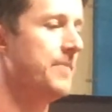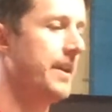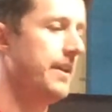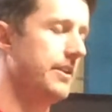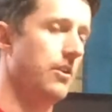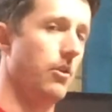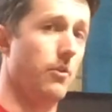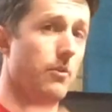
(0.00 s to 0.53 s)

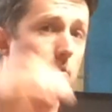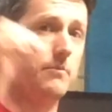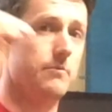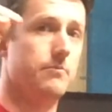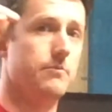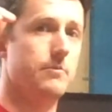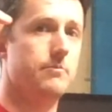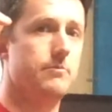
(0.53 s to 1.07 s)
So,
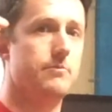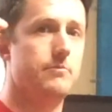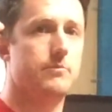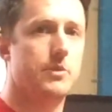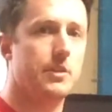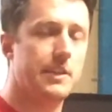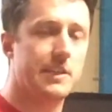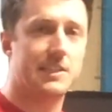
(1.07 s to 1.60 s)
to
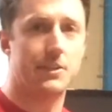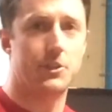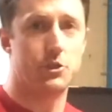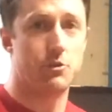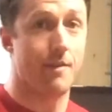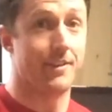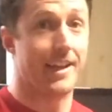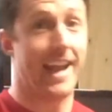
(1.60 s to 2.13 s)

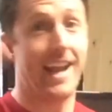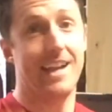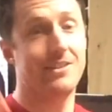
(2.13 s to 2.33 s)
the extent